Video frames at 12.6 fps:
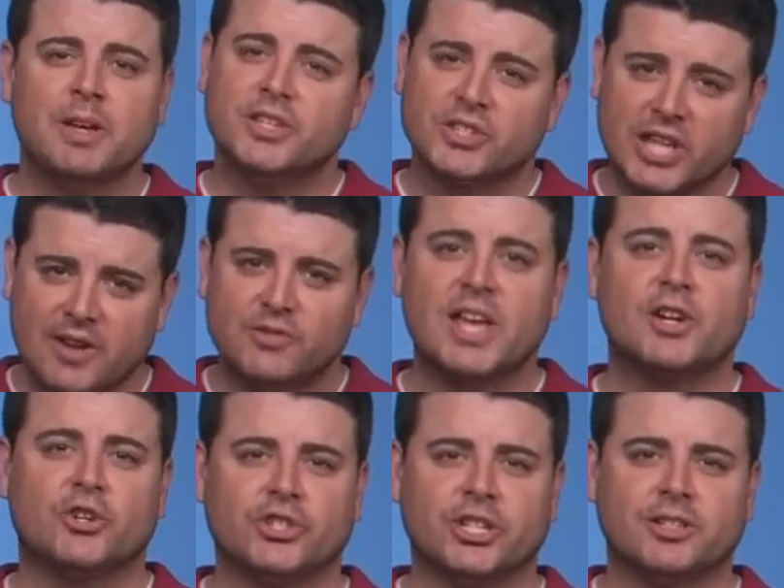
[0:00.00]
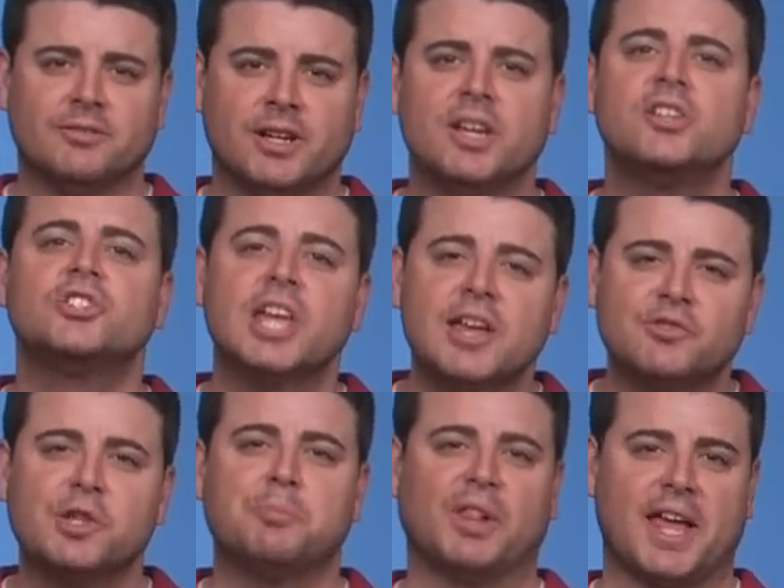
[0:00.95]
saves energy,
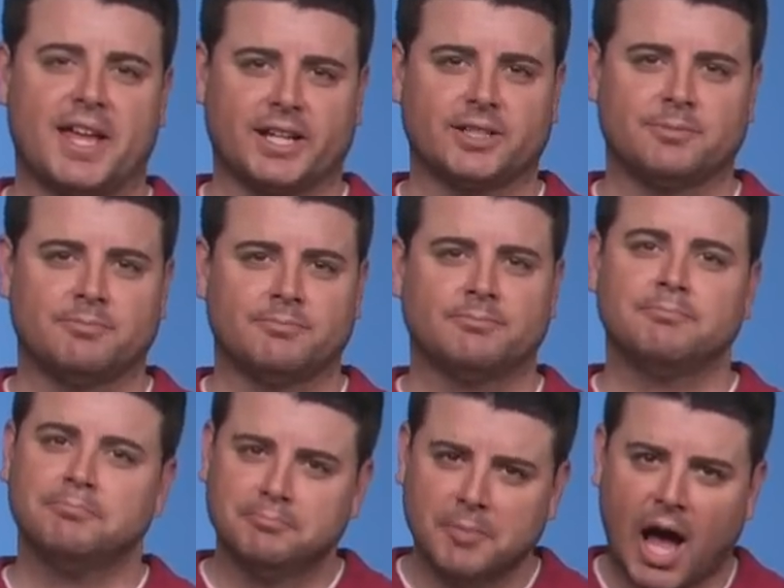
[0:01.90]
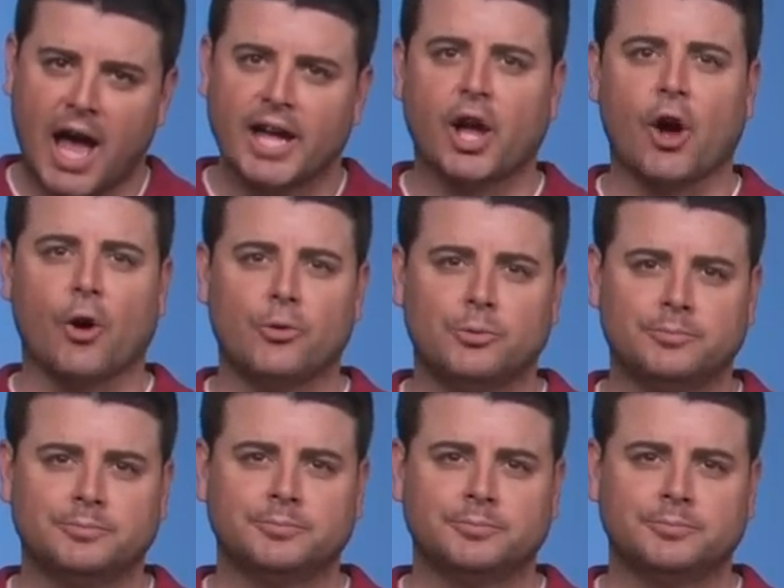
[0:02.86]
saves the planet. iGo.